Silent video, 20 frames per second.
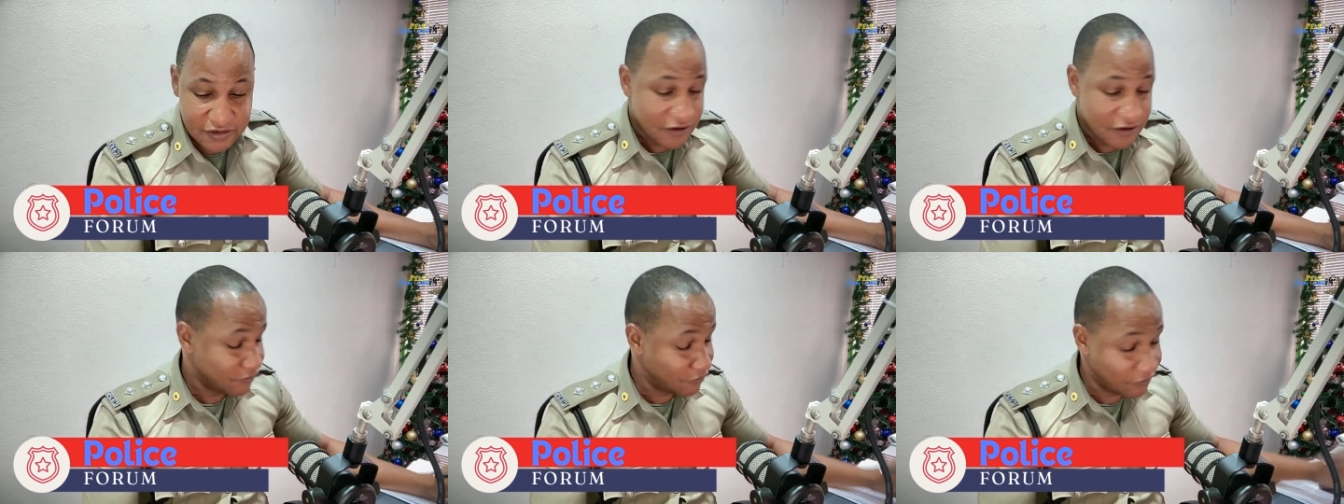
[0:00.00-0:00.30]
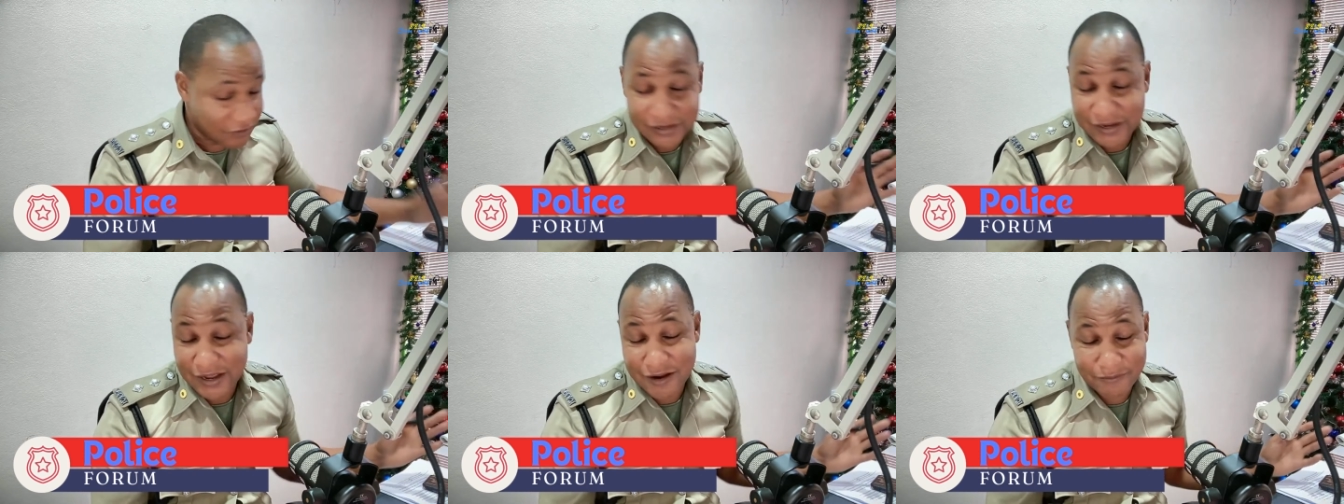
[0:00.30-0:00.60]
Not
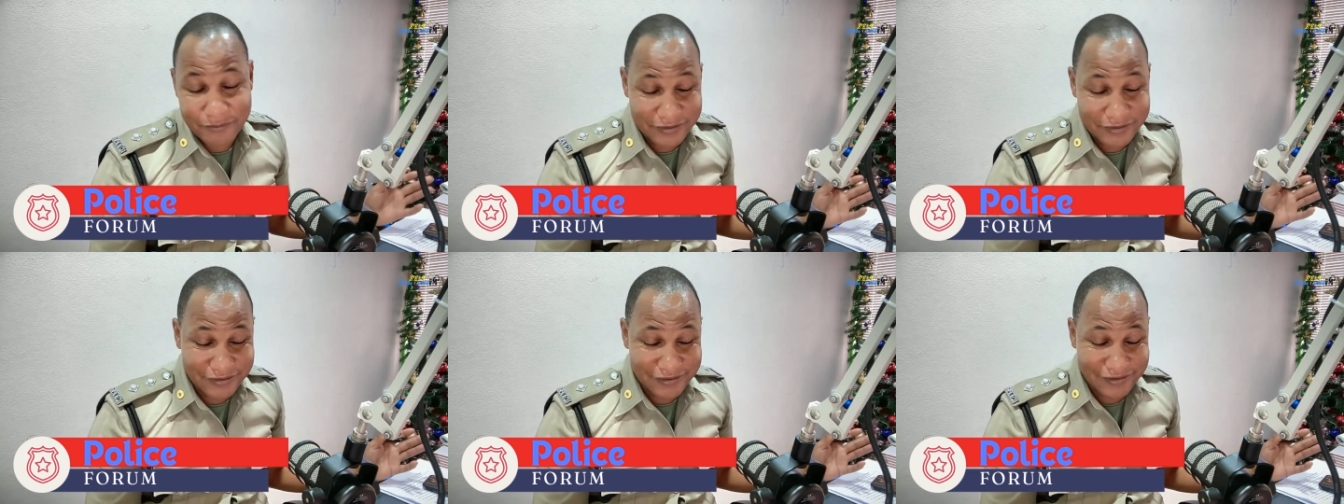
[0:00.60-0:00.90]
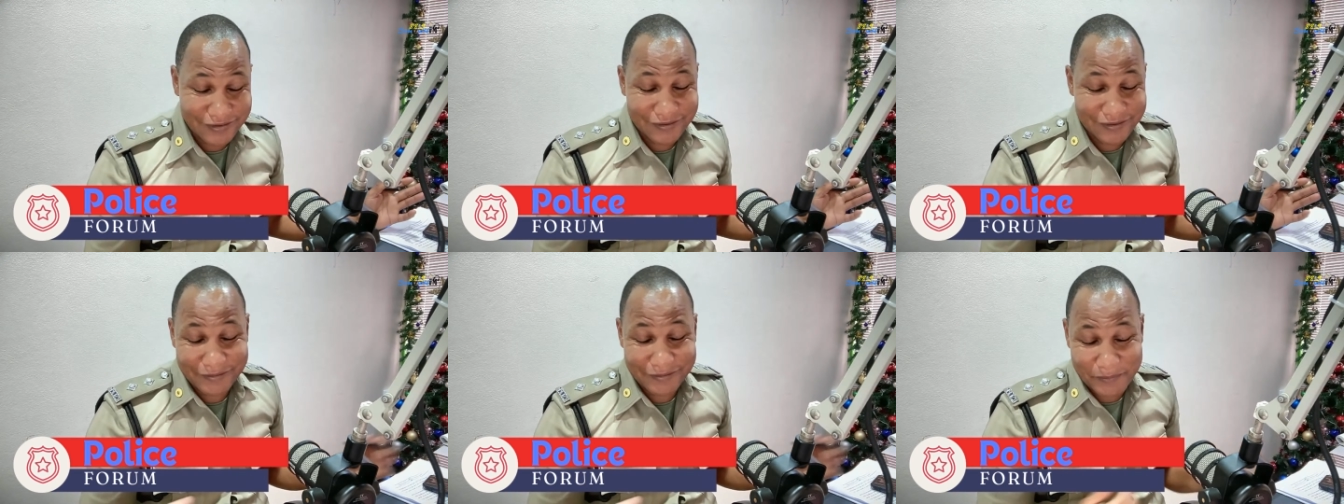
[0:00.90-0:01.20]
that I'll be
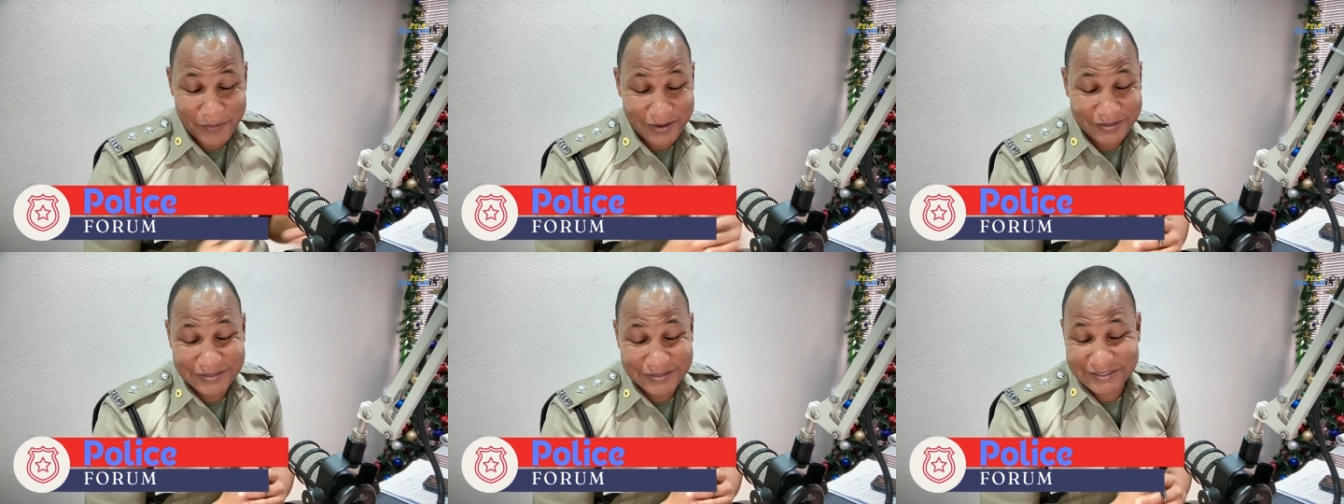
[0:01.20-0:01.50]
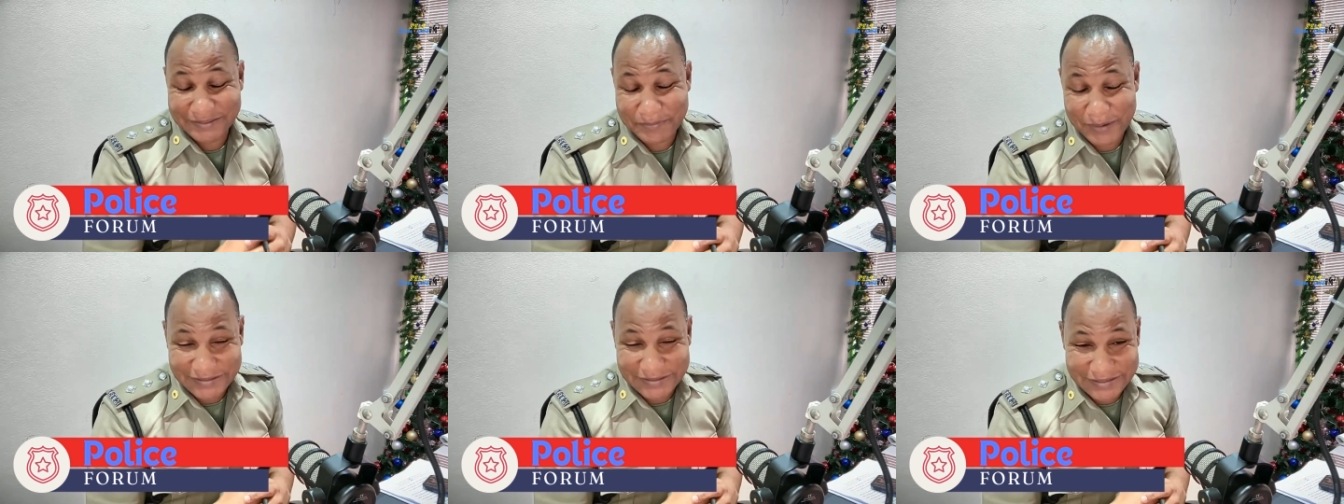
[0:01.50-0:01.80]

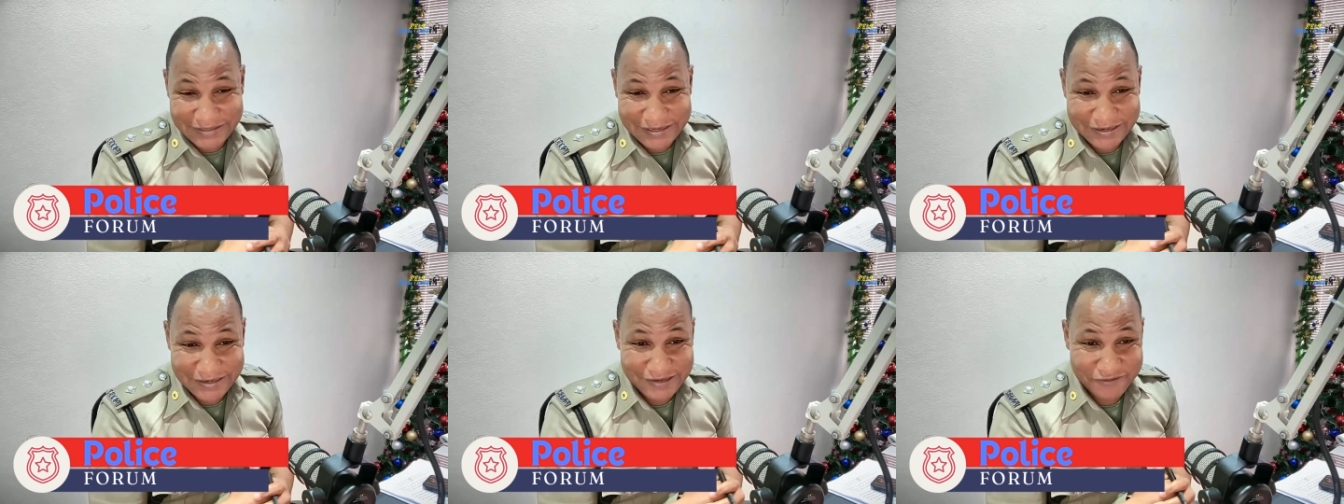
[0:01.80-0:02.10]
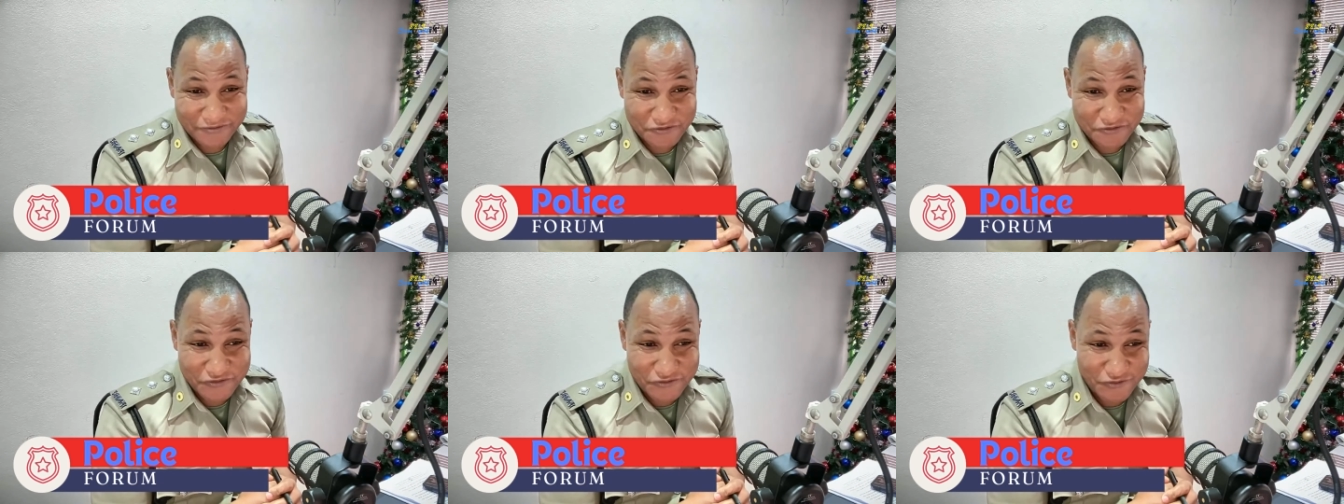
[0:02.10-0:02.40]
partaking in the
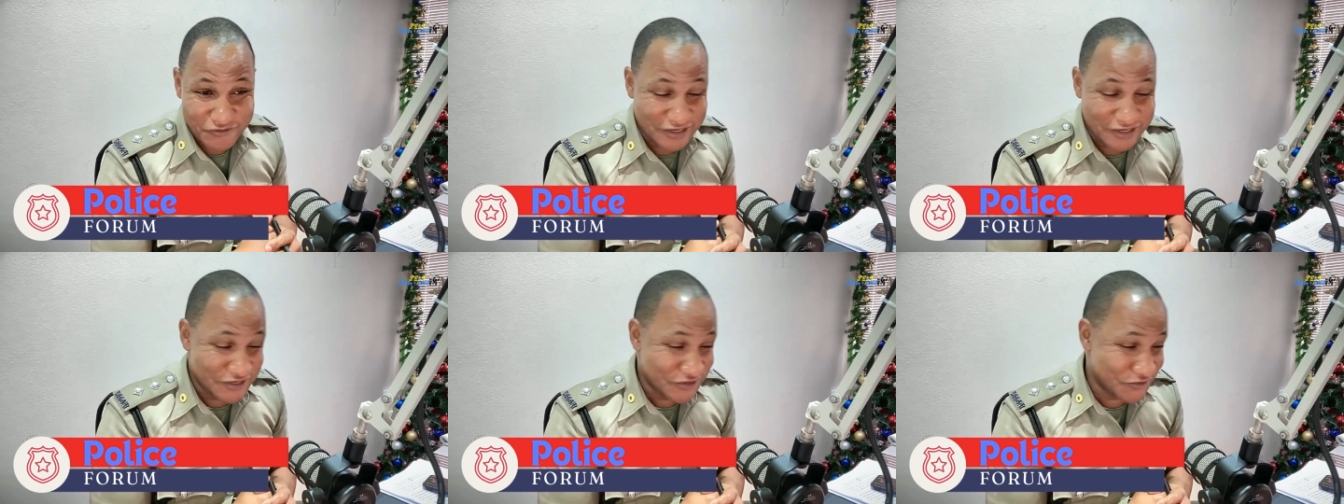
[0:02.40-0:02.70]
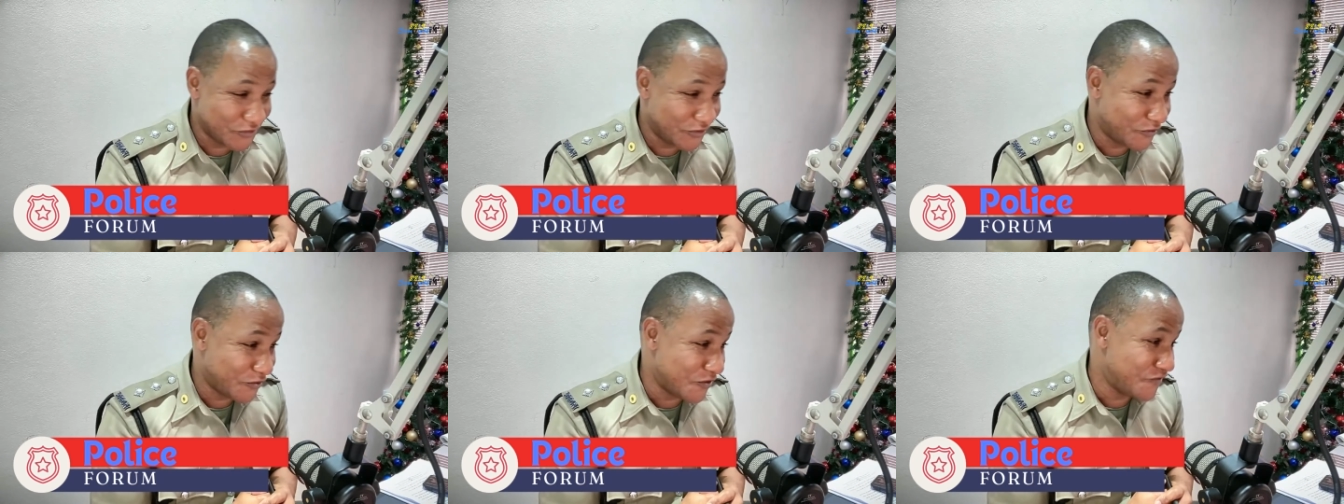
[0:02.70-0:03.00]
free food and
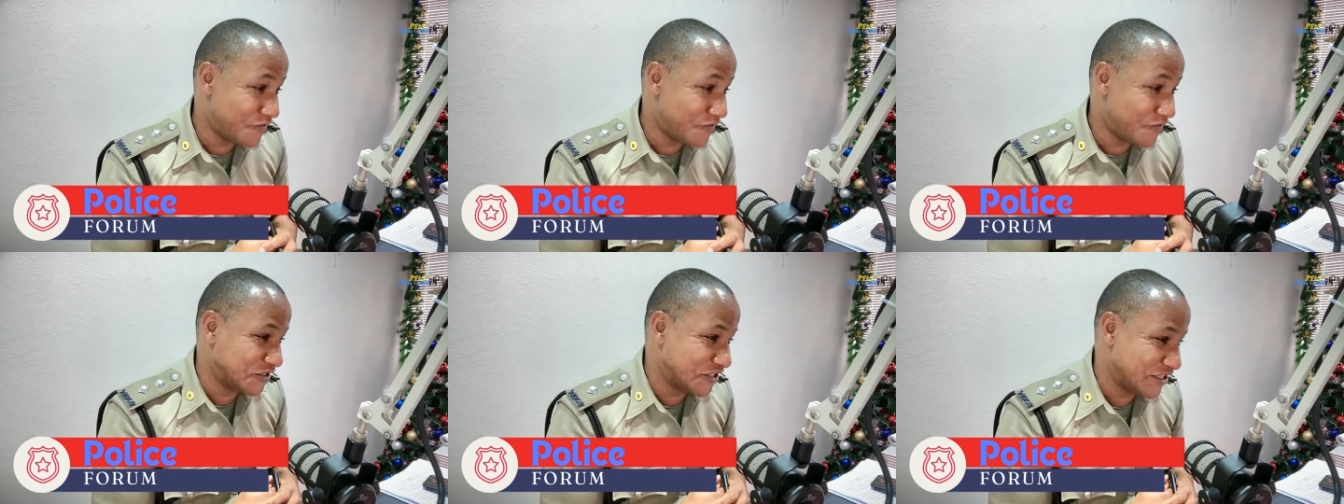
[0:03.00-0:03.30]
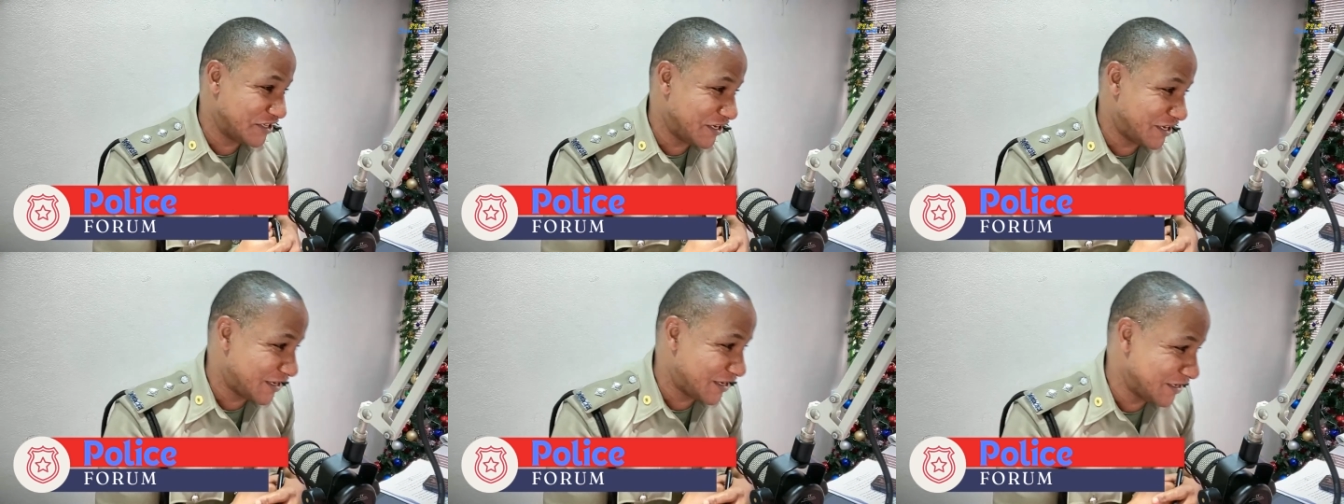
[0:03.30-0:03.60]
drink,
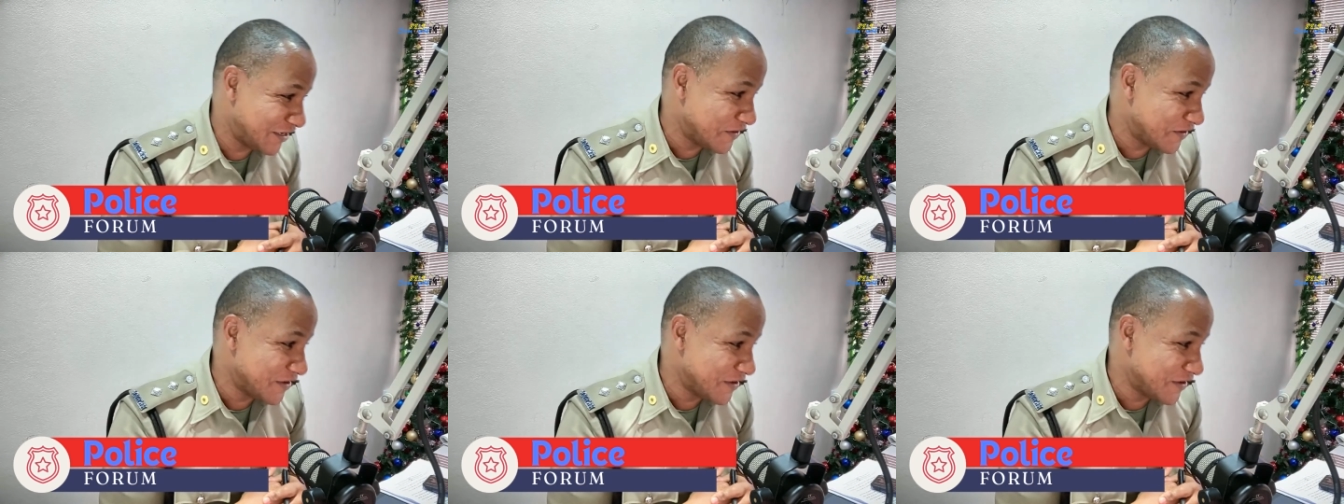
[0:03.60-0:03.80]
unfortunately,